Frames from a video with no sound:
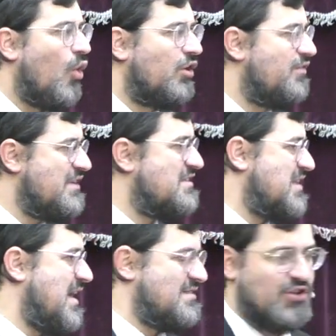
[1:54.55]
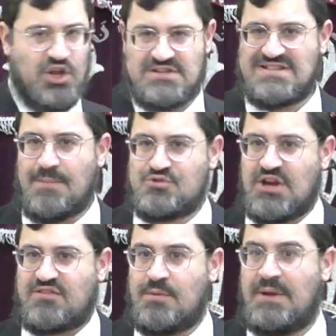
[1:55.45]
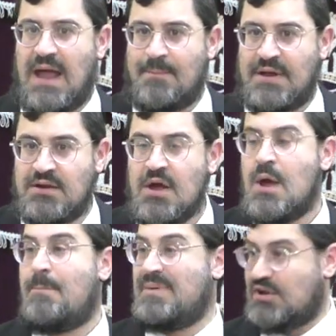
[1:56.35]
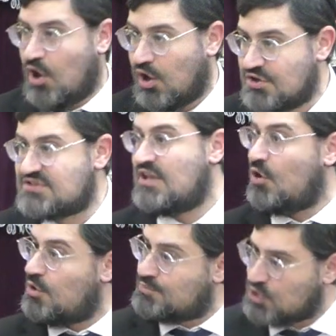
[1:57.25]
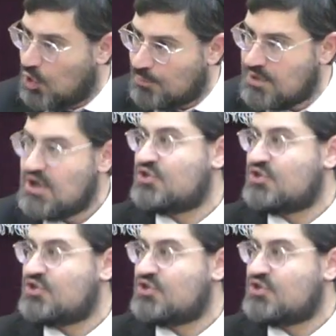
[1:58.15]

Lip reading: all of these things are not subject to Melaben because they don't absorb.